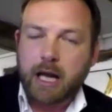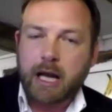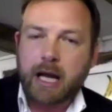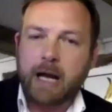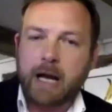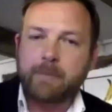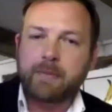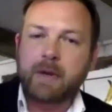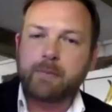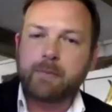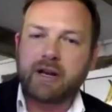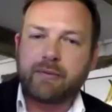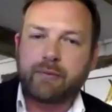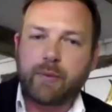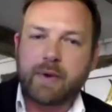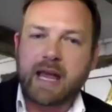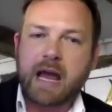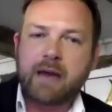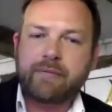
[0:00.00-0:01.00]
But
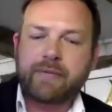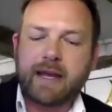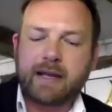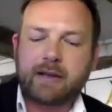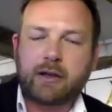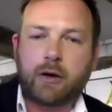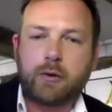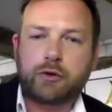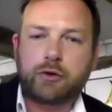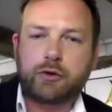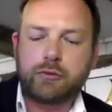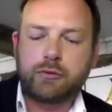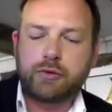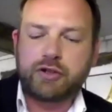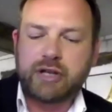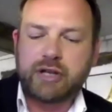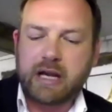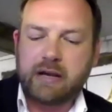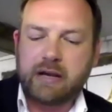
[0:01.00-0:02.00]
if we have that cultural
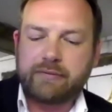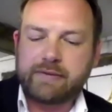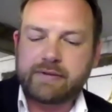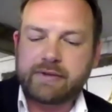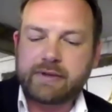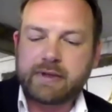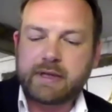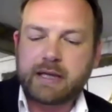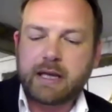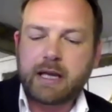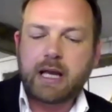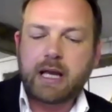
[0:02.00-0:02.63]
shift,